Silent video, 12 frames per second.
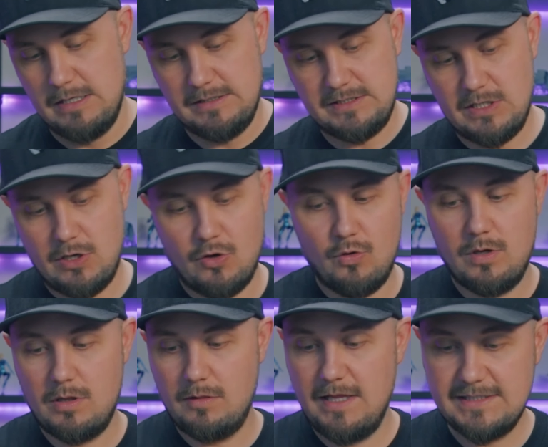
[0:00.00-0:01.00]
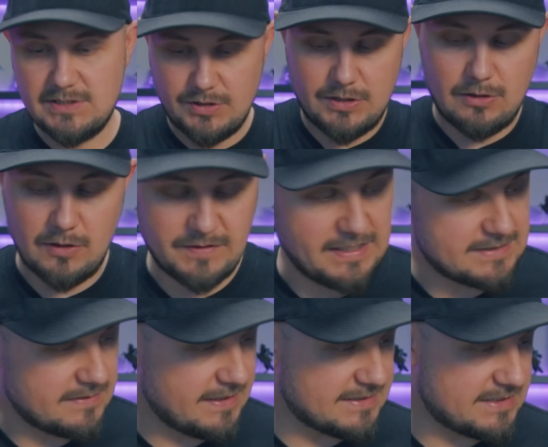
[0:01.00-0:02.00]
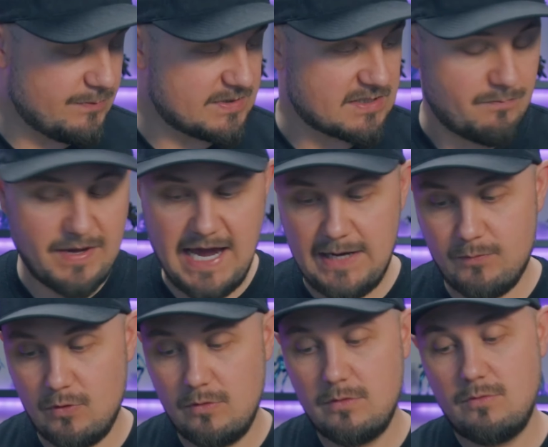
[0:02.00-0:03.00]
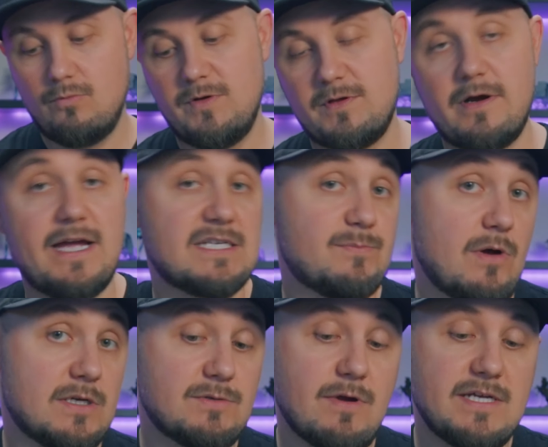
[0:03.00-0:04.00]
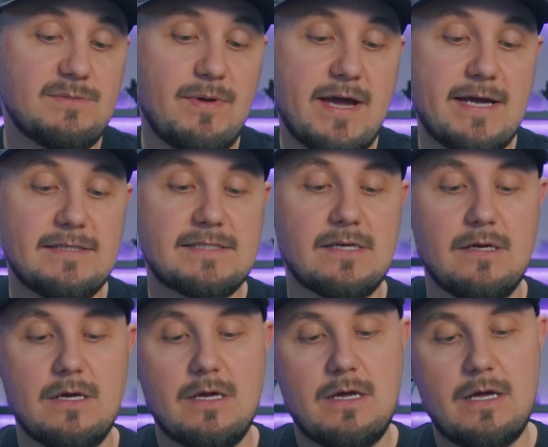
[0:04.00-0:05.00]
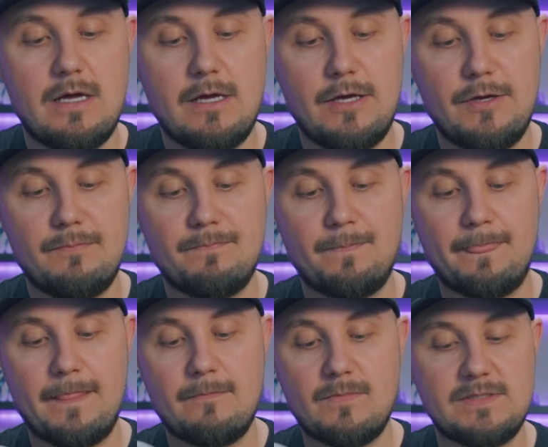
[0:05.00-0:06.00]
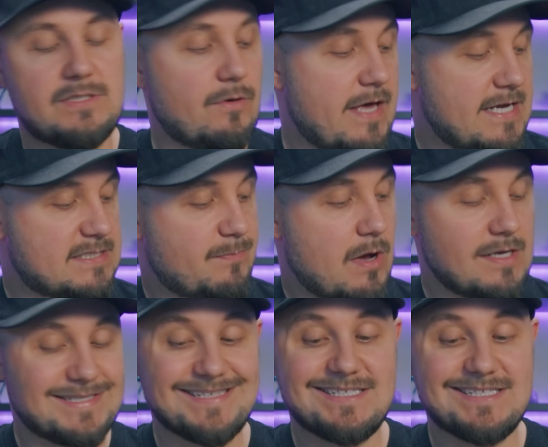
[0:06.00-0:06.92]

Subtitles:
So let's look at all these and let's see what's compatible with our Xbox RyzePads. So Xbox